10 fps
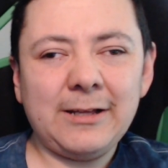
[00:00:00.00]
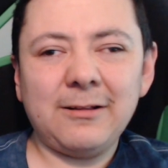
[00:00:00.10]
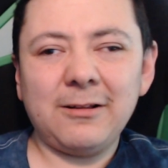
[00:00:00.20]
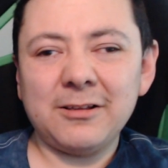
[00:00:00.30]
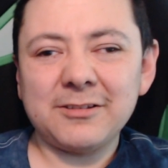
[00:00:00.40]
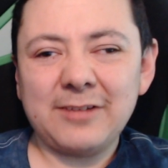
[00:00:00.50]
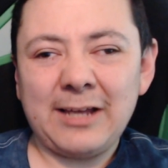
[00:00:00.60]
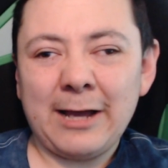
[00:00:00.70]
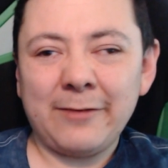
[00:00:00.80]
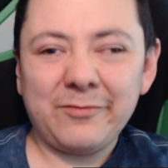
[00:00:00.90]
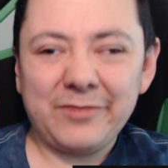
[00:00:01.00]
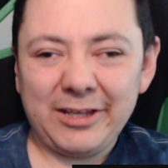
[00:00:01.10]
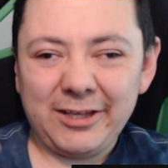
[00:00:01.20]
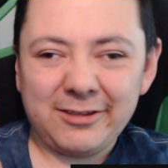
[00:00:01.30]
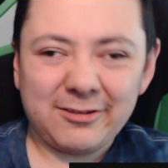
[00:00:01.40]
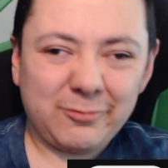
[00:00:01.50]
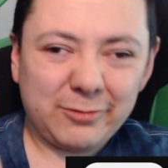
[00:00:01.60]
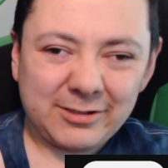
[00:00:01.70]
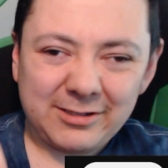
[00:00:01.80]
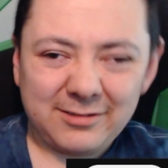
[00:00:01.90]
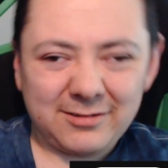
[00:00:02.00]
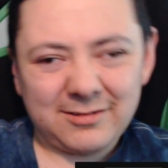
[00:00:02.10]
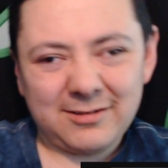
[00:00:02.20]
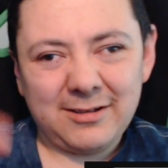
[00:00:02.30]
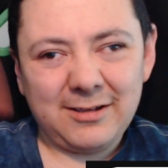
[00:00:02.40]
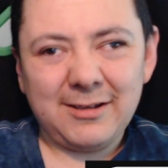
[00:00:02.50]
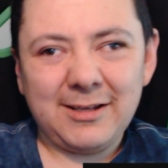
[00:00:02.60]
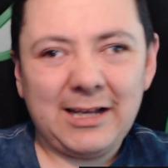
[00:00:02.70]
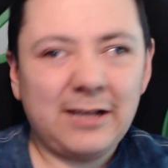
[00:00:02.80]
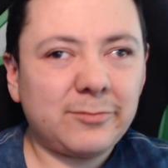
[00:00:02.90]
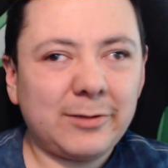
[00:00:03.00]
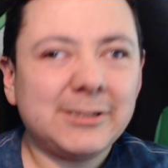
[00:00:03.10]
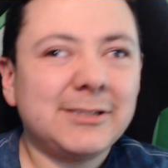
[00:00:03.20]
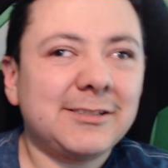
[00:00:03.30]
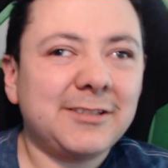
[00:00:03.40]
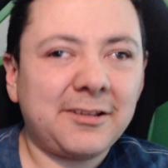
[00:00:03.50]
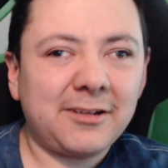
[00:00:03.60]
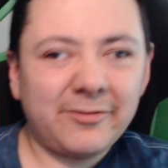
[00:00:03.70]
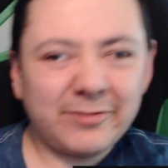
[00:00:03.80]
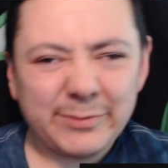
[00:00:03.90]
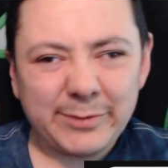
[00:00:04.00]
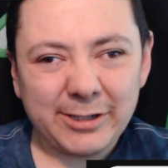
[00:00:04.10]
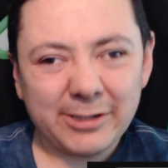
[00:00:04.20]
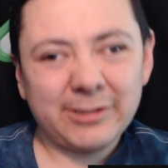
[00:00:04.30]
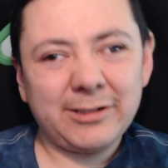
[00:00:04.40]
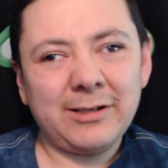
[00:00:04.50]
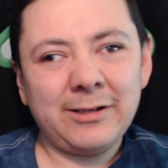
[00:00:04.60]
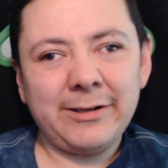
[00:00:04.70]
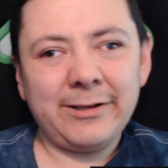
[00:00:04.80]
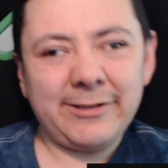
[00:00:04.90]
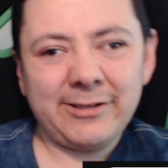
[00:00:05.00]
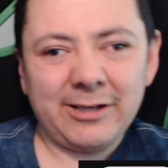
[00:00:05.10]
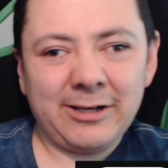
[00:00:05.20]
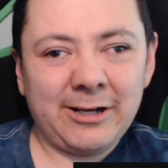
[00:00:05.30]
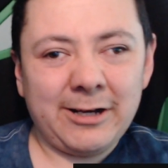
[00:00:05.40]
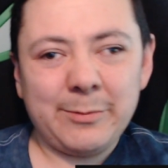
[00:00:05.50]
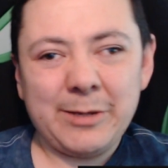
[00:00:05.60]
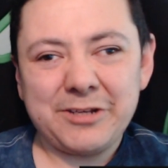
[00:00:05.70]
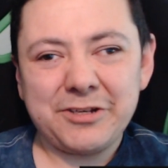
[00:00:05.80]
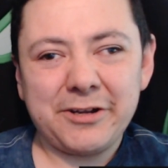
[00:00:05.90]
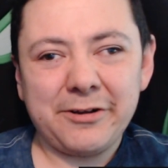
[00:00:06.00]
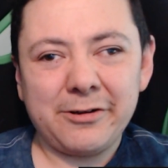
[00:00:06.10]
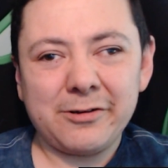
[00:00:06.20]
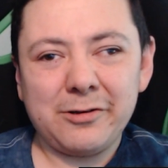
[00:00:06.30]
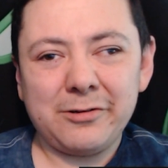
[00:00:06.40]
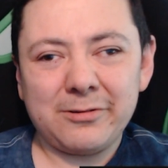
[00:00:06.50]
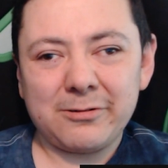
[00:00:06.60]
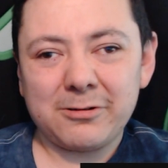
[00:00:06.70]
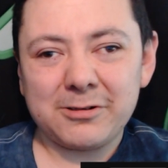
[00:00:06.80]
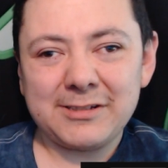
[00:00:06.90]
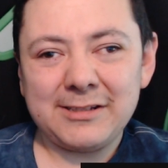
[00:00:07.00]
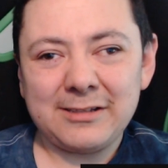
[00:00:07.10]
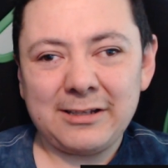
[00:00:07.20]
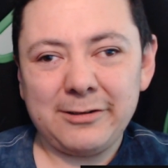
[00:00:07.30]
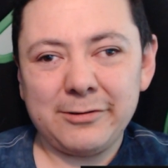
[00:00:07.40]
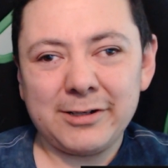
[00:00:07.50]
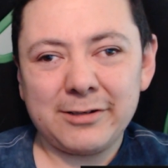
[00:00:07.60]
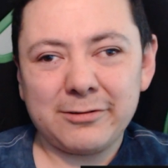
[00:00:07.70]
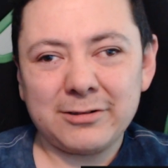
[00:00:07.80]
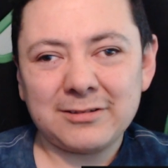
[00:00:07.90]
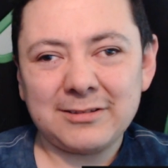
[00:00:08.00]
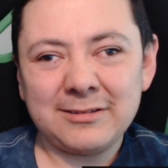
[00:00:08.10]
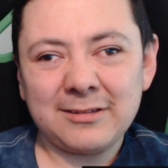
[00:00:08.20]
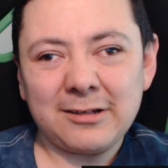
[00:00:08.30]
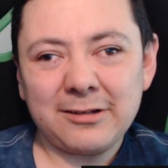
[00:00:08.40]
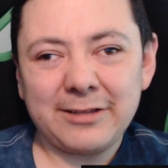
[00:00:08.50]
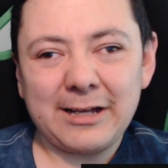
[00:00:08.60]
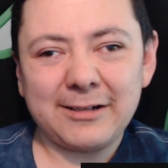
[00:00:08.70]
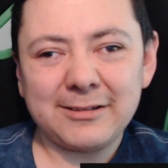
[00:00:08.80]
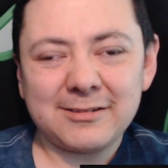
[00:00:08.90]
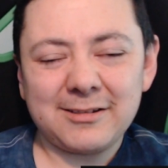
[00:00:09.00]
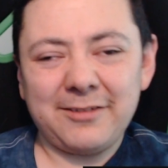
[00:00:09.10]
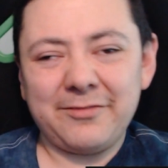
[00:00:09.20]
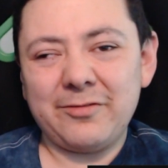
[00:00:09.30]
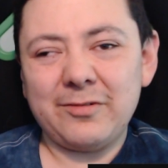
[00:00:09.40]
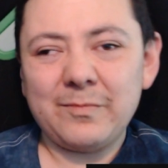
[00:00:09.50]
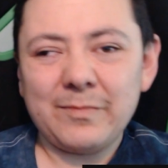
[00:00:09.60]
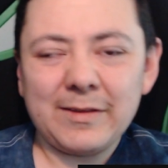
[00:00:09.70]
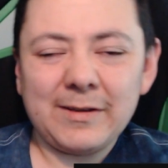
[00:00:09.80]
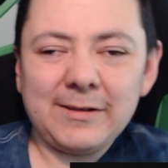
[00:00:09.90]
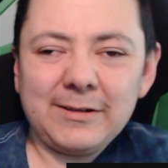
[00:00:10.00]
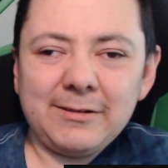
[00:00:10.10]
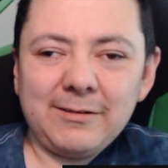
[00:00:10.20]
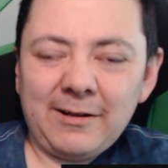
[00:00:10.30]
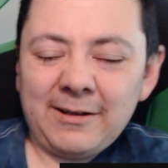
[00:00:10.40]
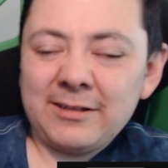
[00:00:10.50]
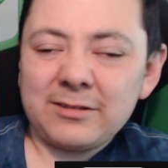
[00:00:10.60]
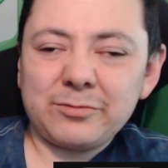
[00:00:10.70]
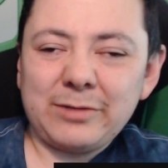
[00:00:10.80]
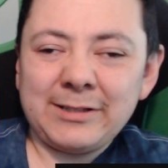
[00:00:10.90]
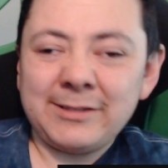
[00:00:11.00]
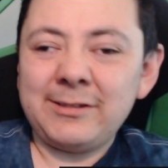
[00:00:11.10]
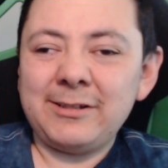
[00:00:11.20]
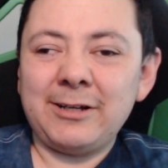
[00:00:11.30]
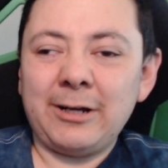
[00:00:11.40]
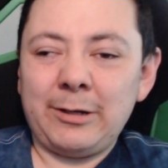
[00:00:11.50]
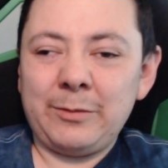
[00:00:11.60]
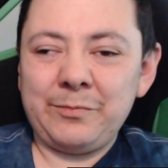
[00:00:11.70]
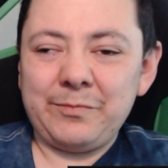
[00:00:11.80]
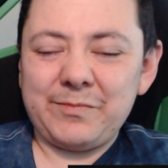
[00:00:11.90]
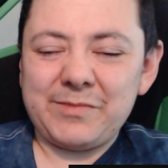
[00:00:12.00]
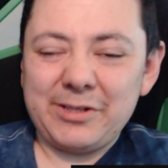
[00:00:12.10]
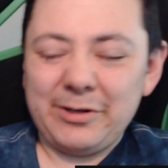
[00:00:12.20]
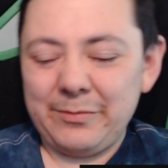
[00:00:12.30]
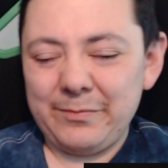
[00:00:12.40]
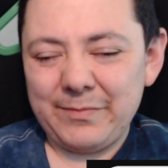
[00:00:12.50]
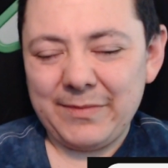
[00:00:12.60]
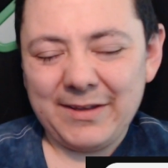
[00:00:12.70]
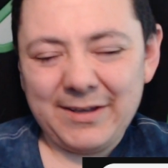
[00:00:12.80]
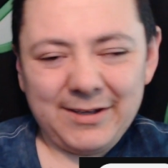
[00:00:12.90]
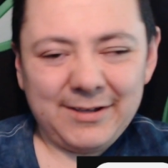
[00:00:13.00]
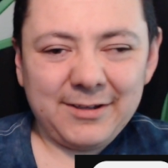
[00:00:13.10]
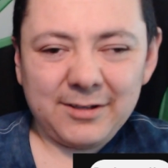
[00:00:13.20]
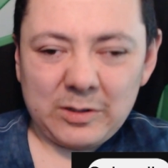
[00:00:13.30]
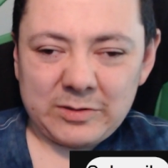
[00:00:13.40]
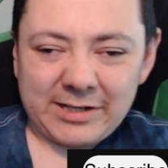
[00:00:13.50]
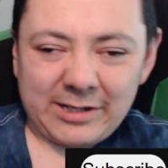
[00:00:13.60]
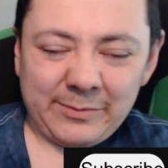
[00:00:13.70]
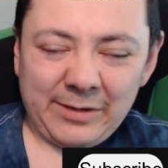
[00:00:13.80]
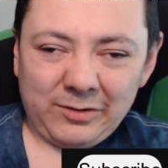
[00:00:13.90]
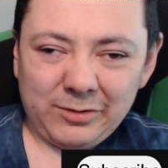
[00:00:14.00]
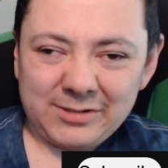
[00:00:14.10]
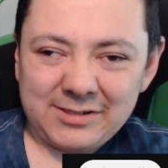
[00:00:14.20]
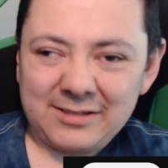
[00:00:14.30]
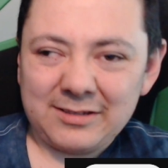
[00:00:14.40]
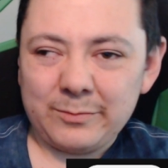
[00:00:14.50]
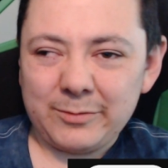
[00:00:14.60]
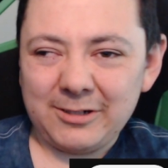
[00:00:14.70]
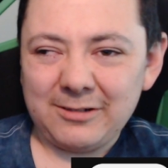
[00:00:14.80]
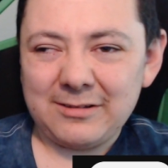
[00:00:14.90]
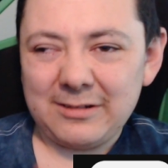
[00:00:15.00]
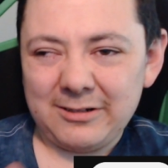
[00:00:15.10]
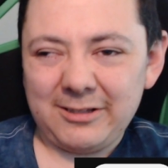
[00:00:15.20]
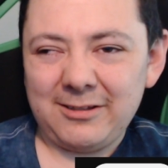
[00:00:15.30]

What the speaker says: Also, I have these courses as well as the stuff up here. My Qigong courses and yoga courses and all that good stuff as well. So go check out my courses and books and